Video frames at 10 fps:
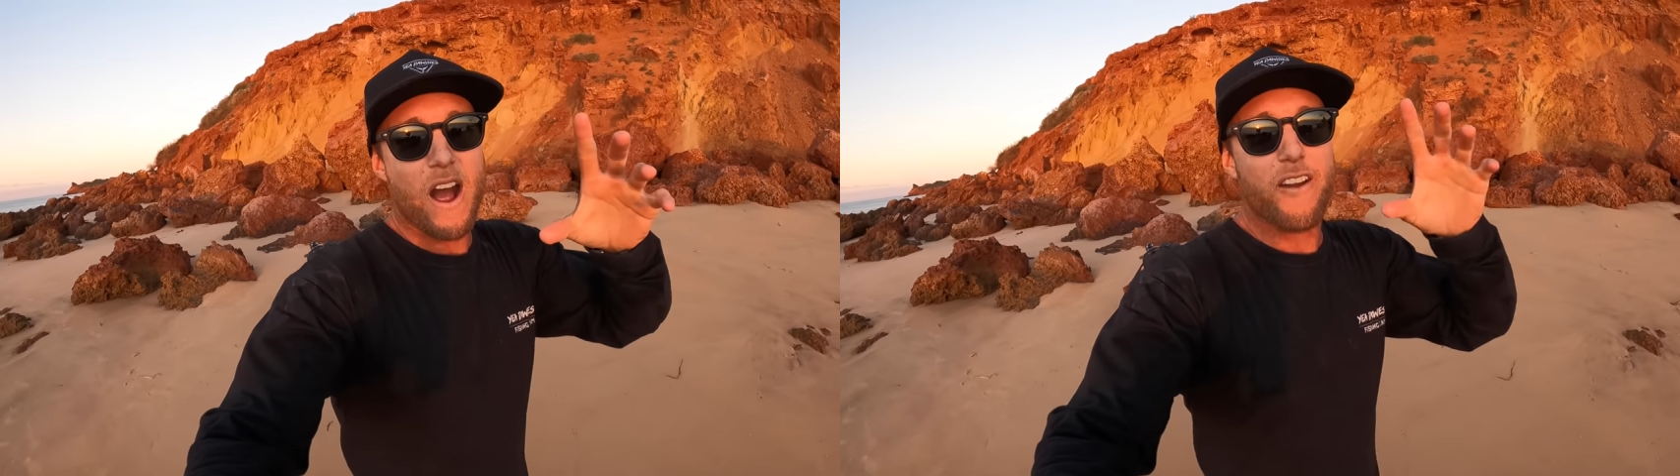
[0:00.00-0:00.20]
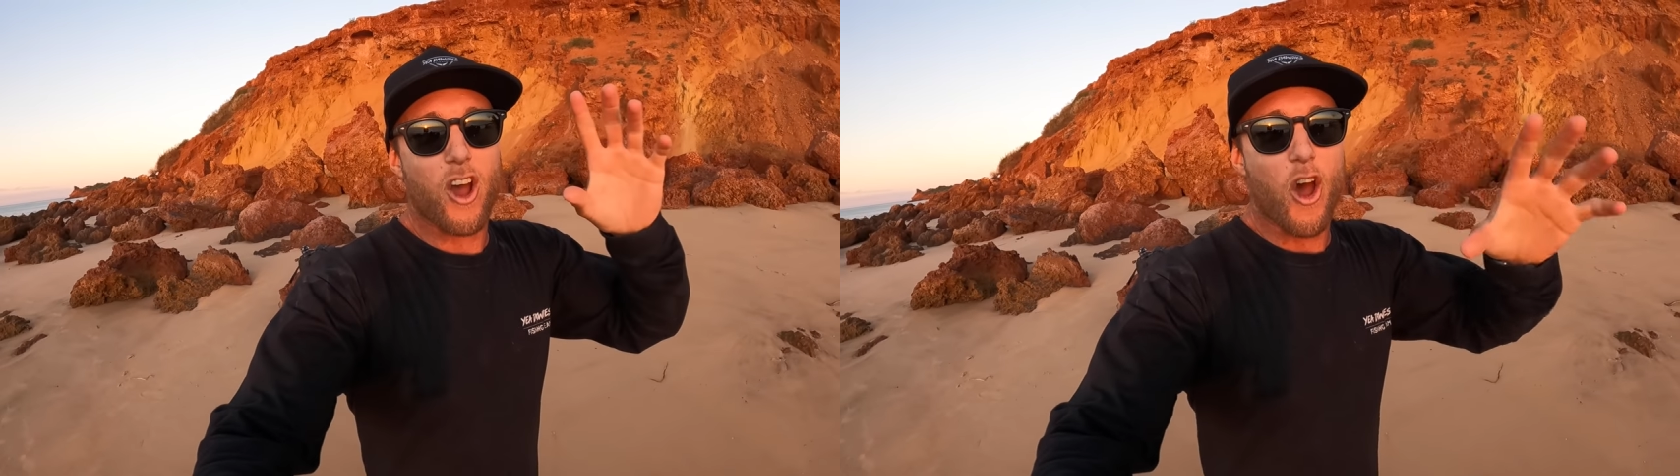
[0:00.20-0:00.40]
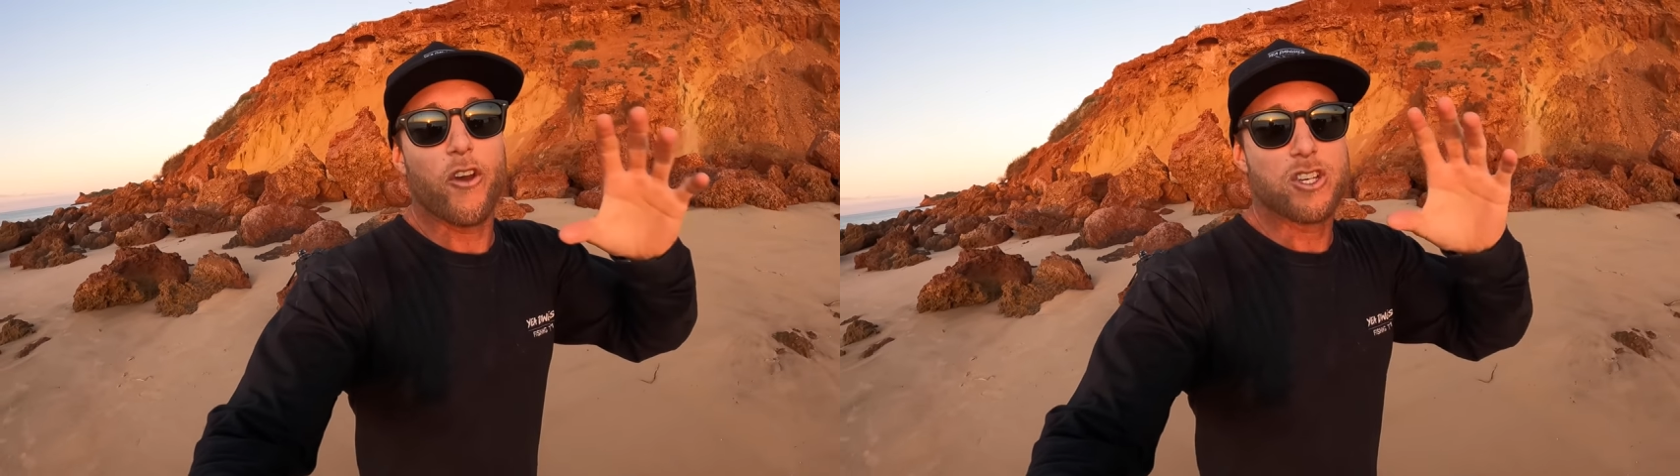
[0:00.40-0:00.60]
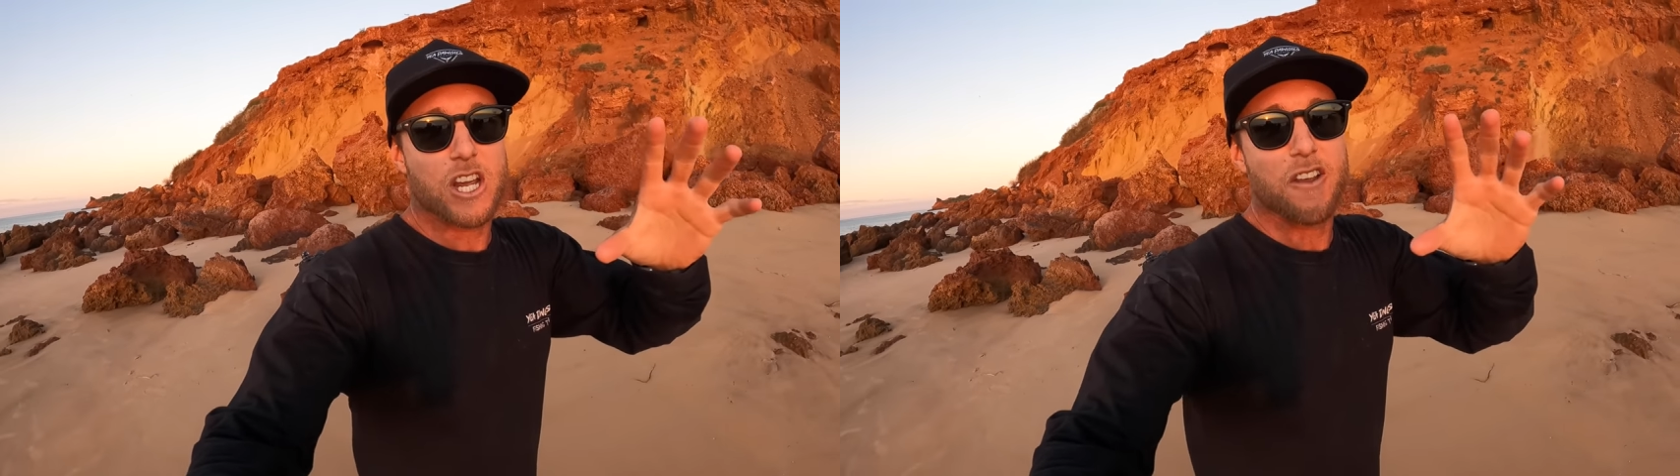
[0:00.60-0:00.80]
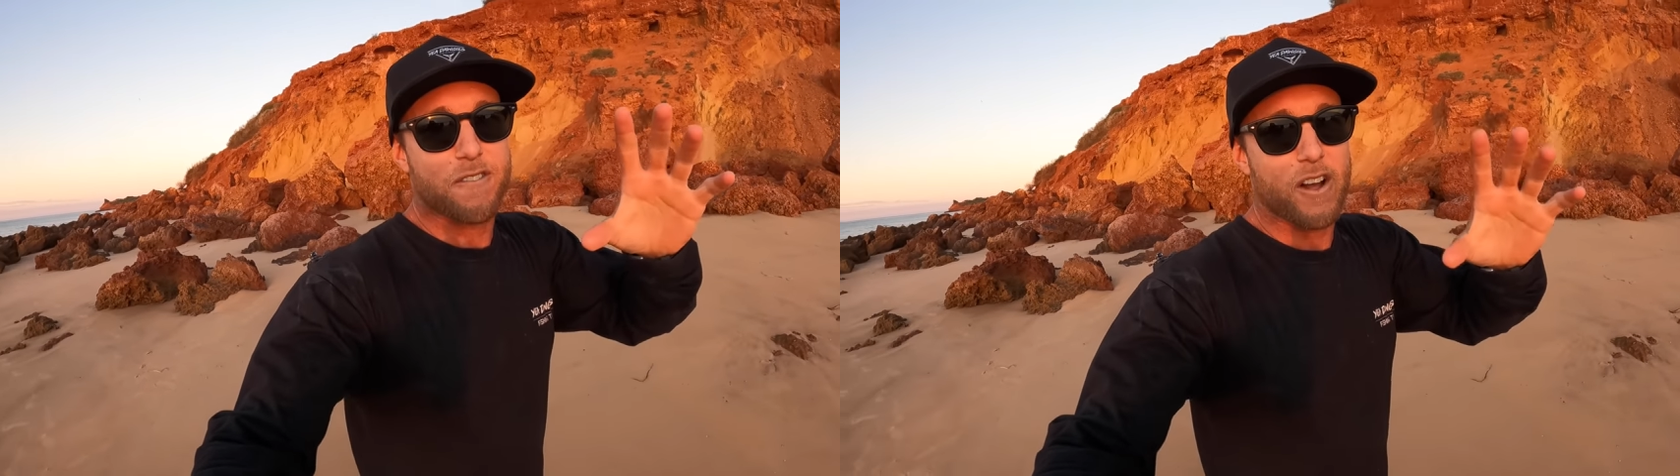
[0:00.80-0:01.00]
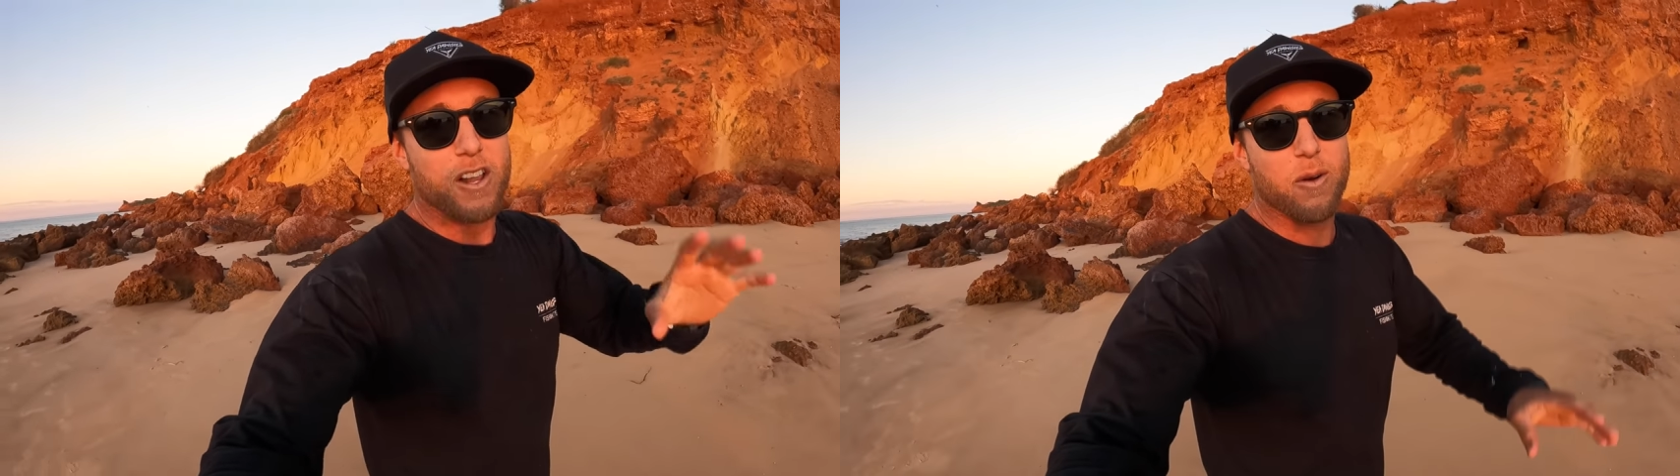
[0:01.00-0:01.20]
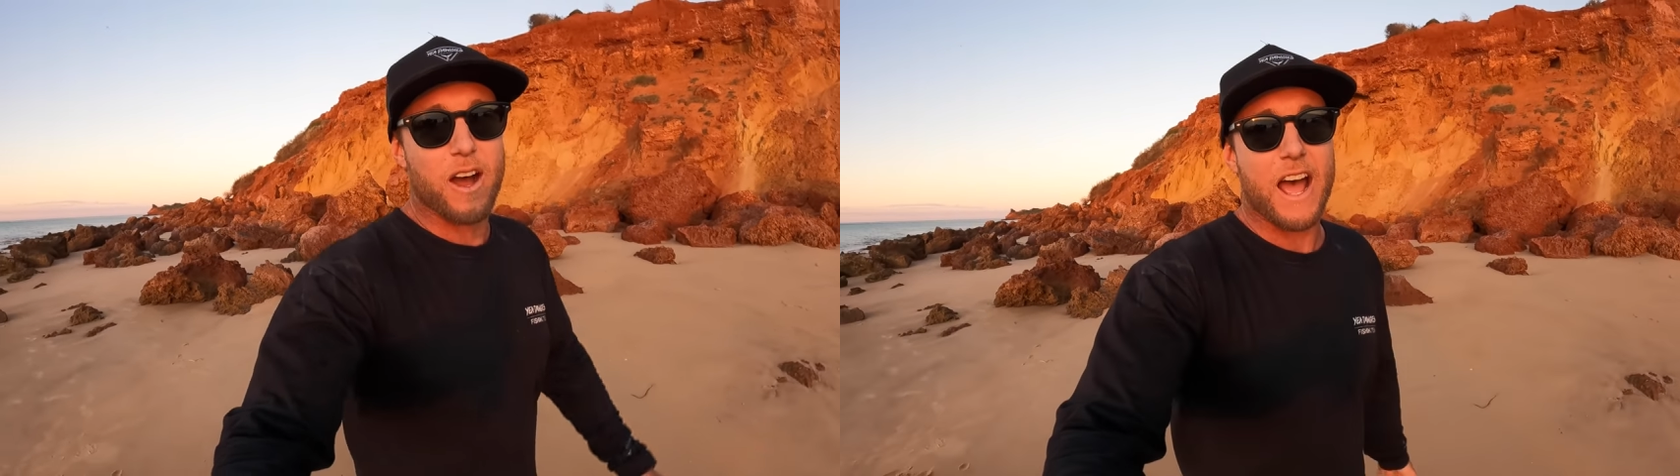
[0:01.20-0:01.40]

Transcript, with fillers: are an OG follower